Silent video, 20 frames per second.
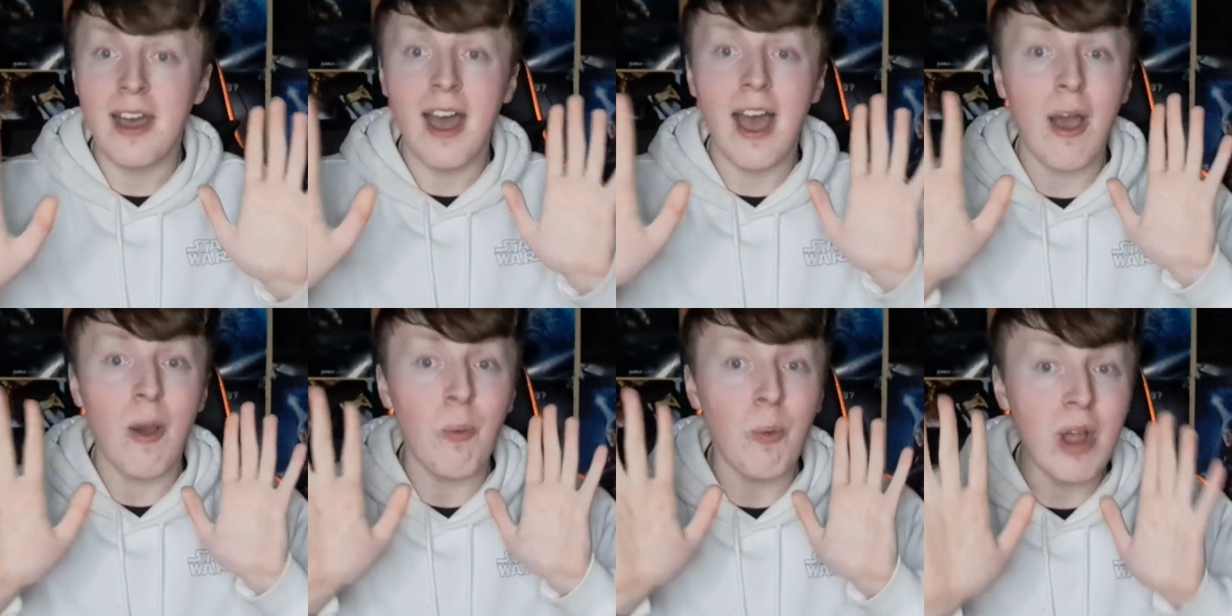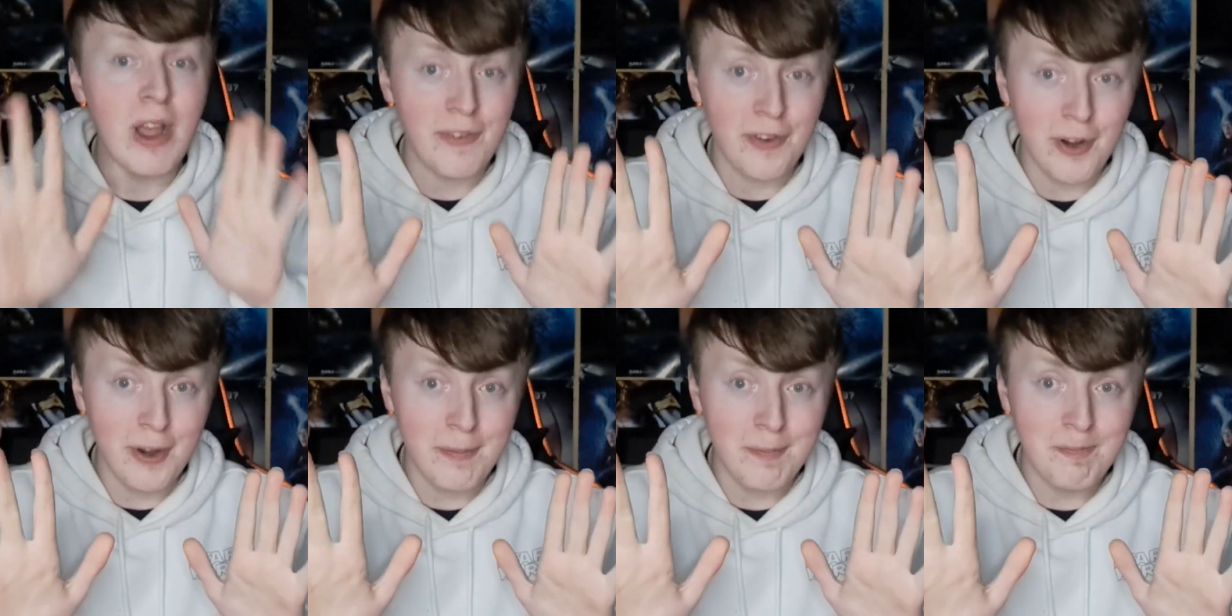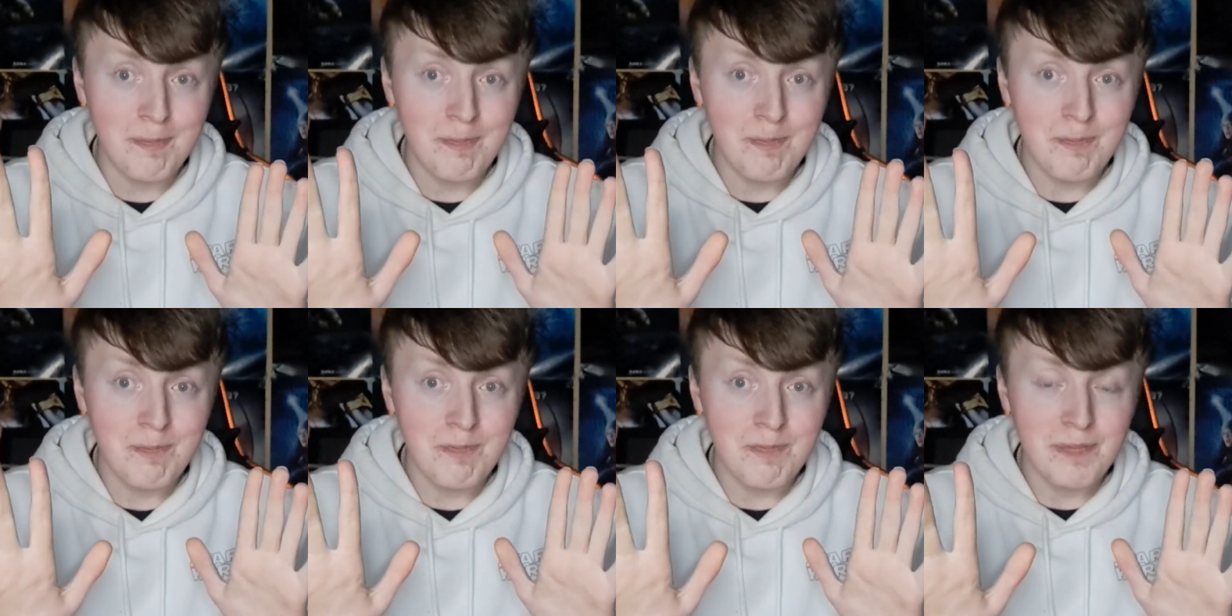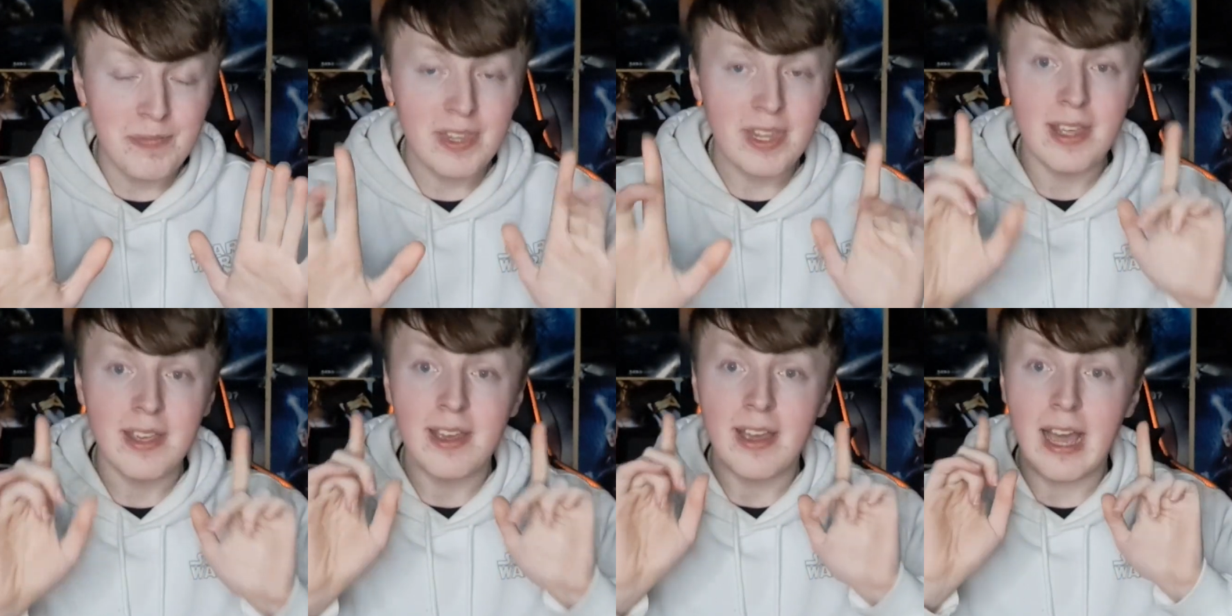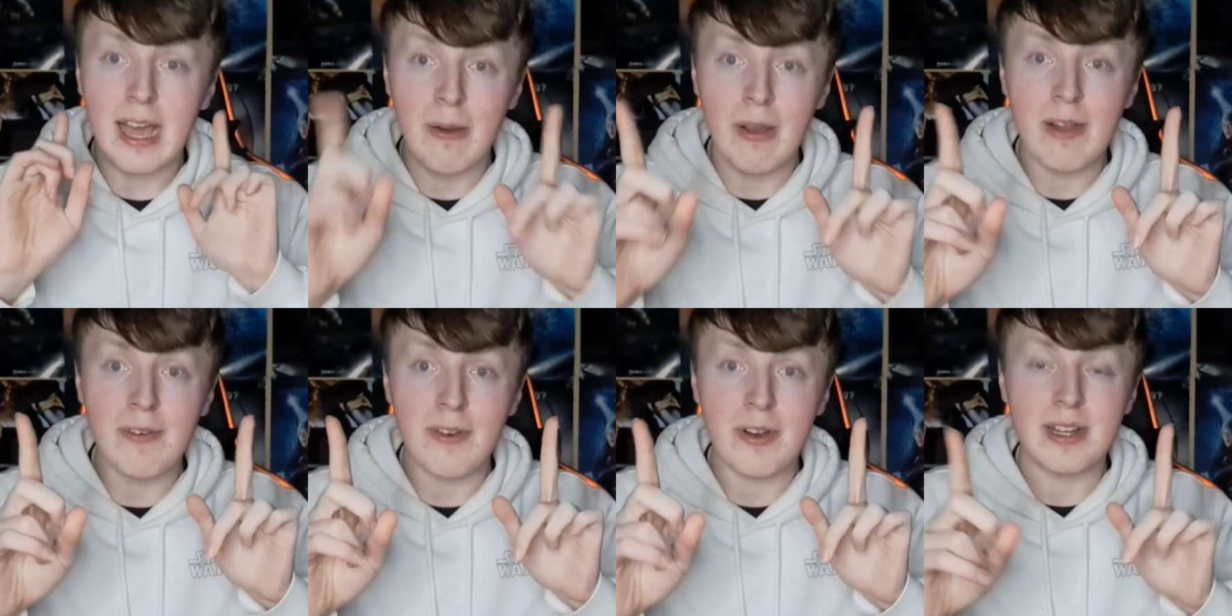However,
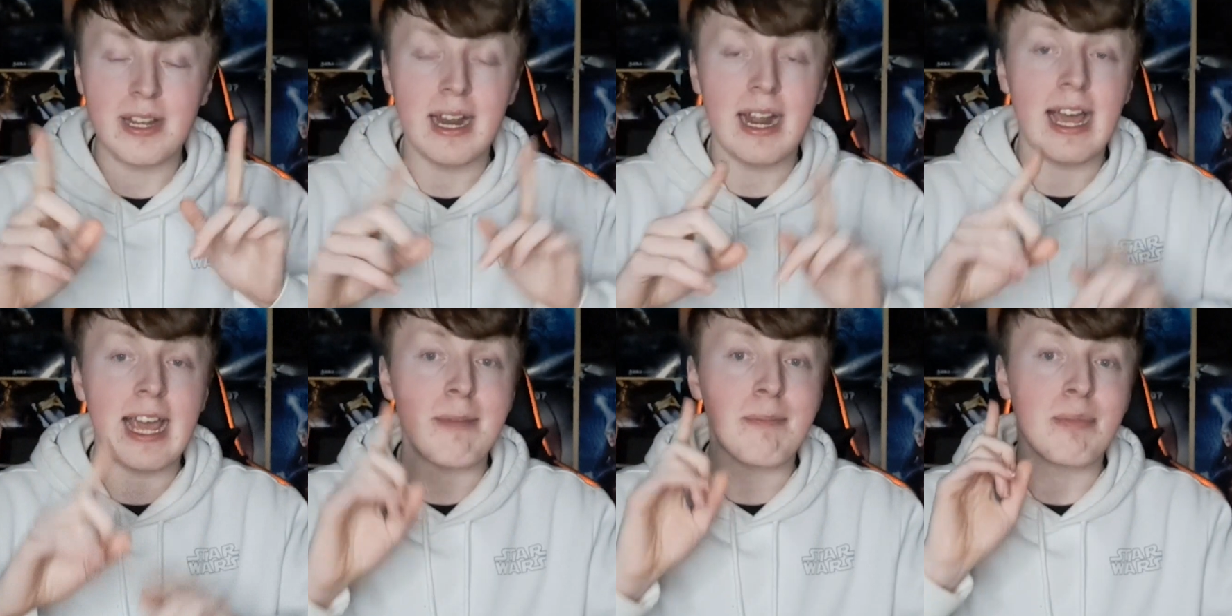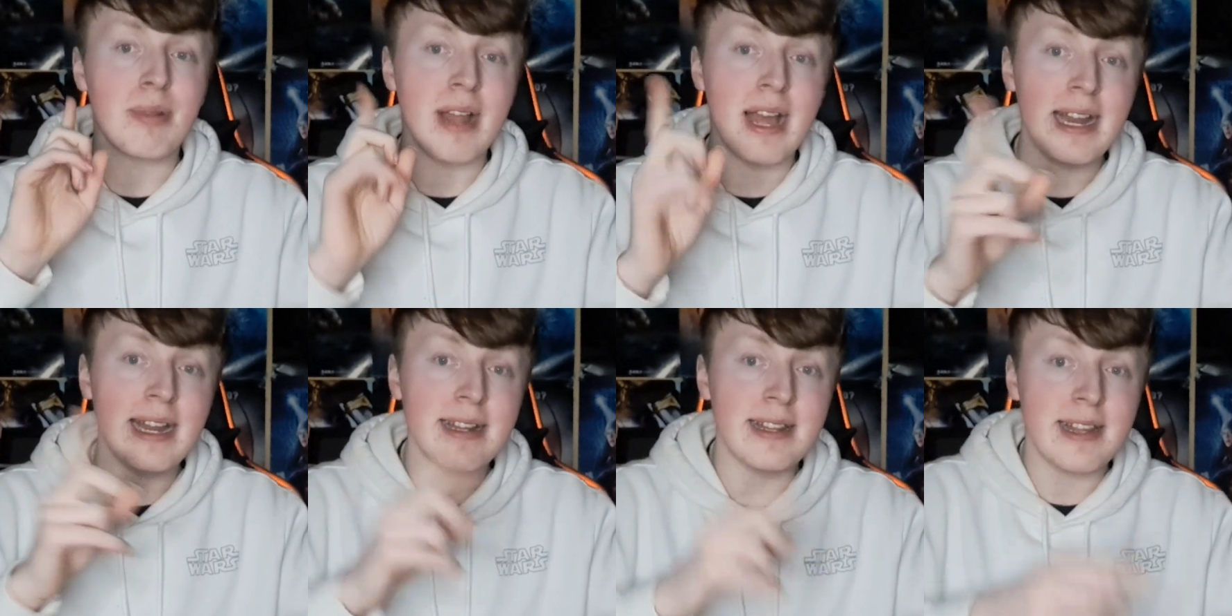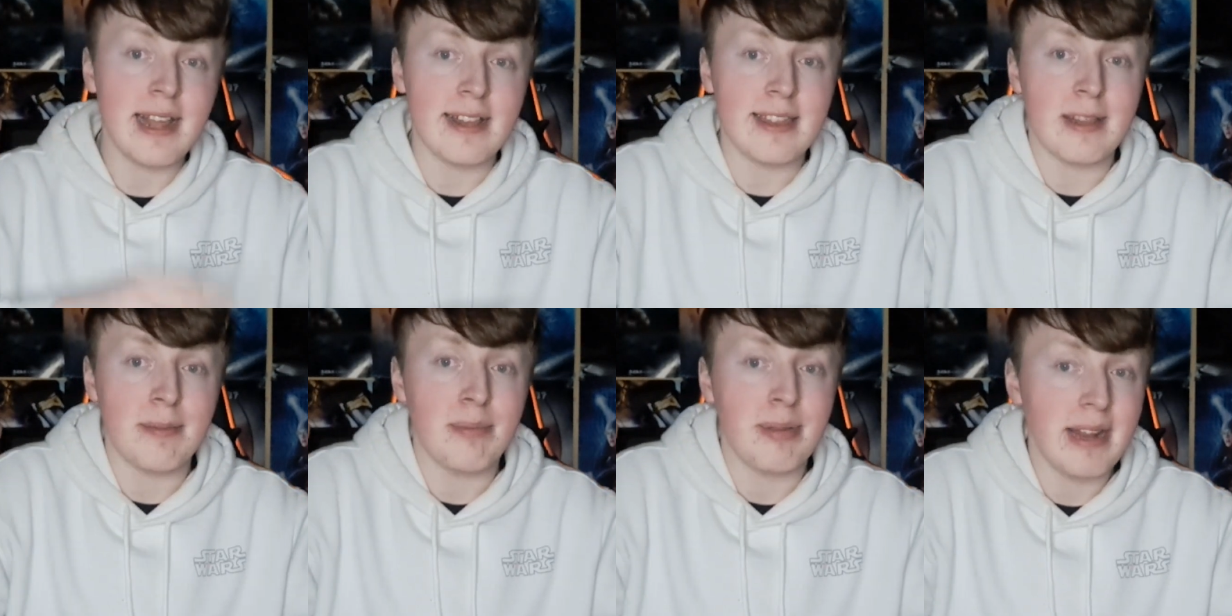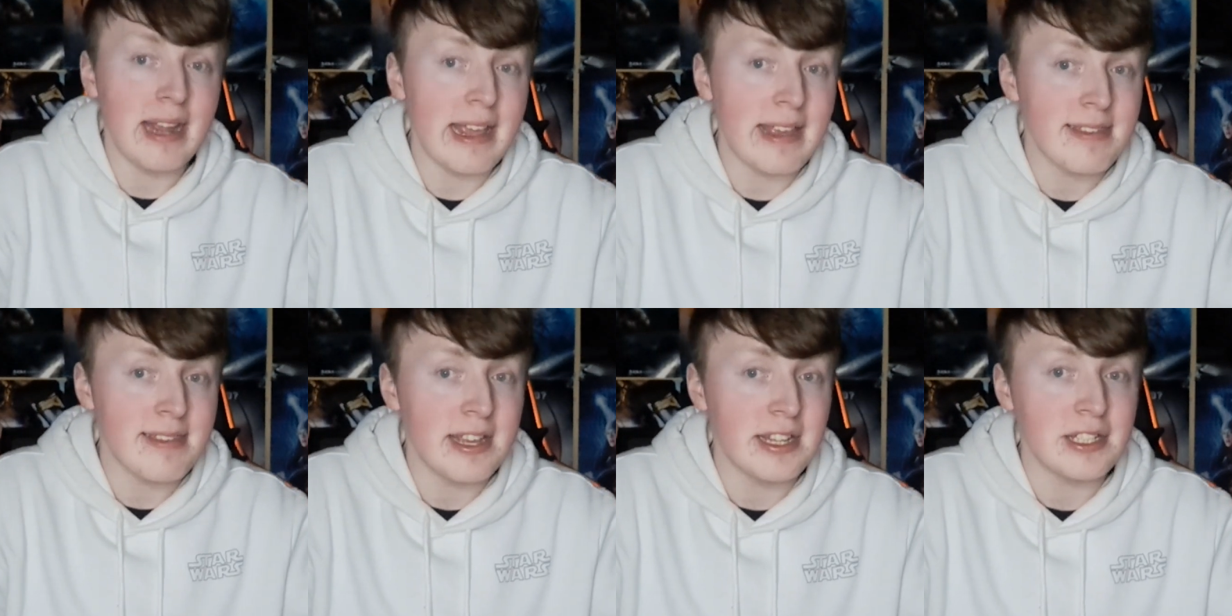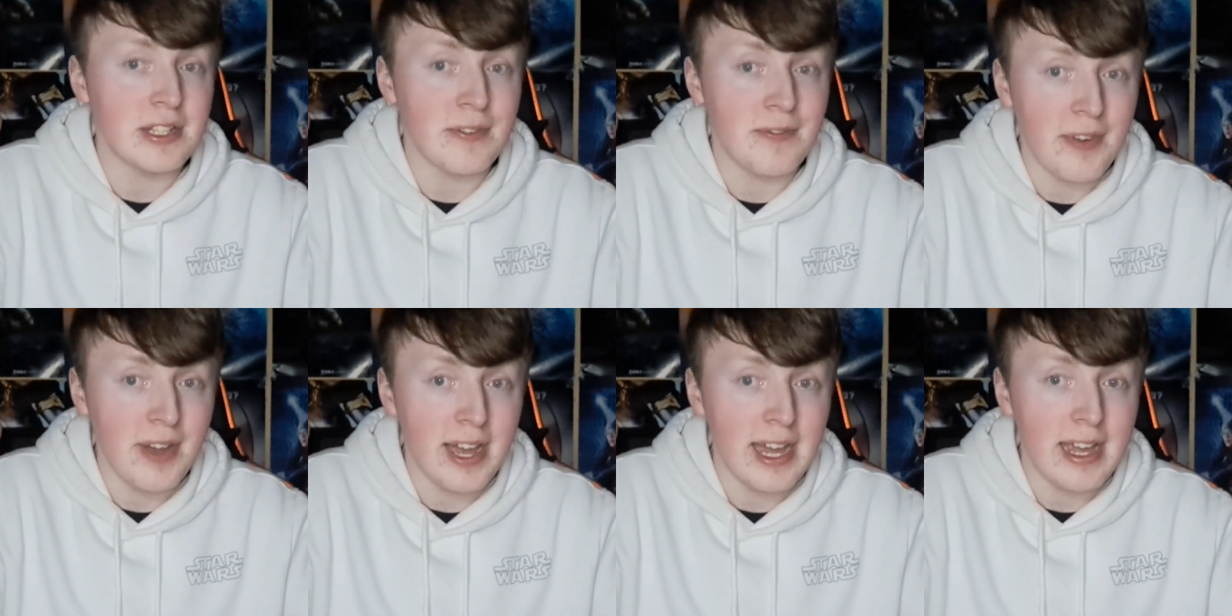that I am planning to get the
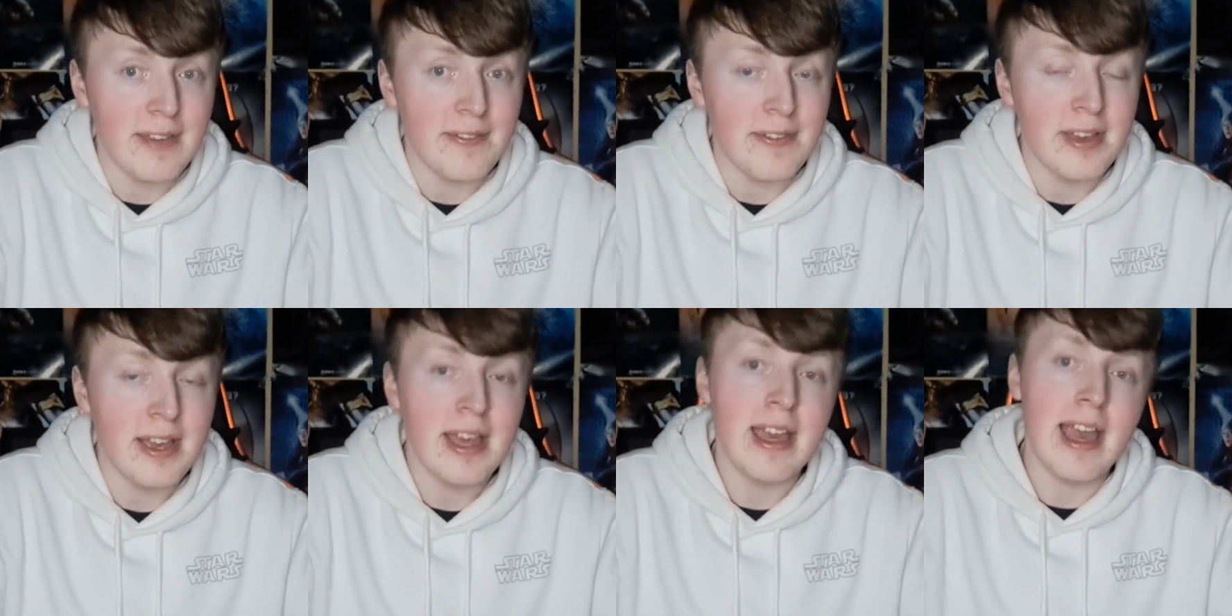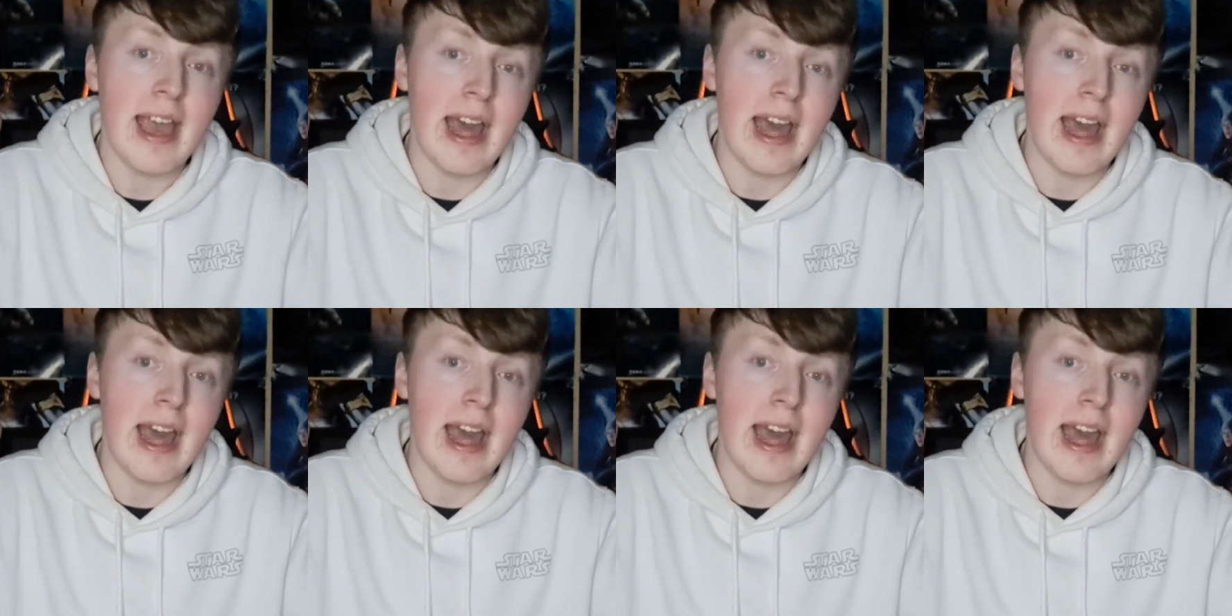PlayStation 5.